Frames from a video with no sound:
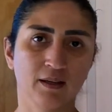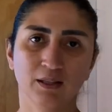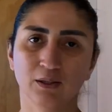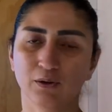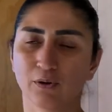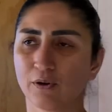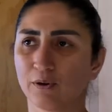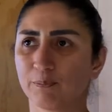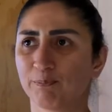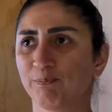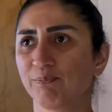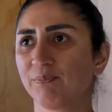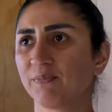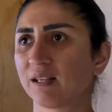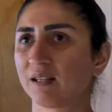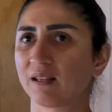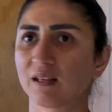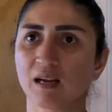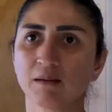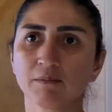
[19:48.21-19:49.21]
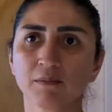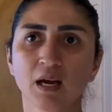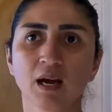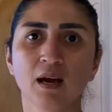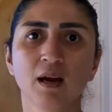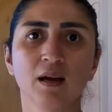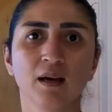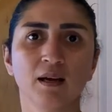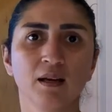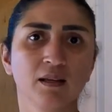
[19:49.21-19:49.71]
So same
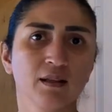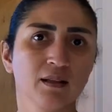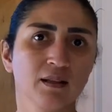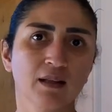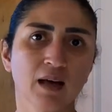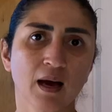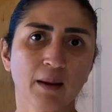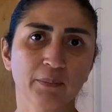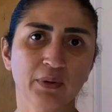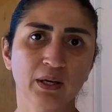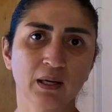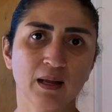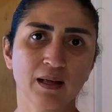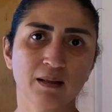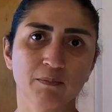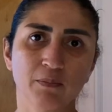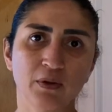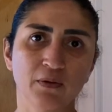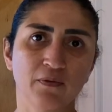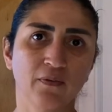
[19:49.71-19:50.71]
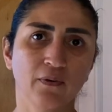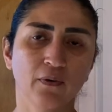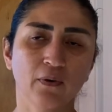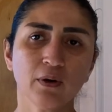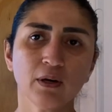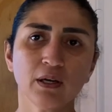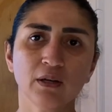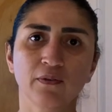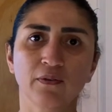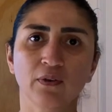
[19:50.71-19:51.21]
example as
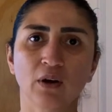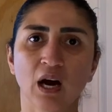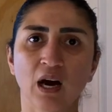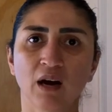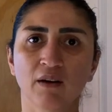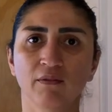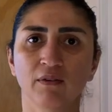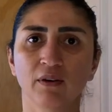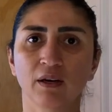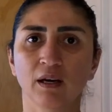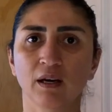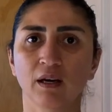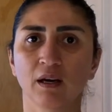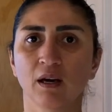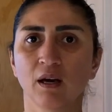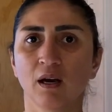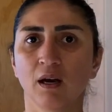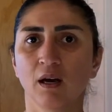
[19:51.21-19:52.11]
before, if you have a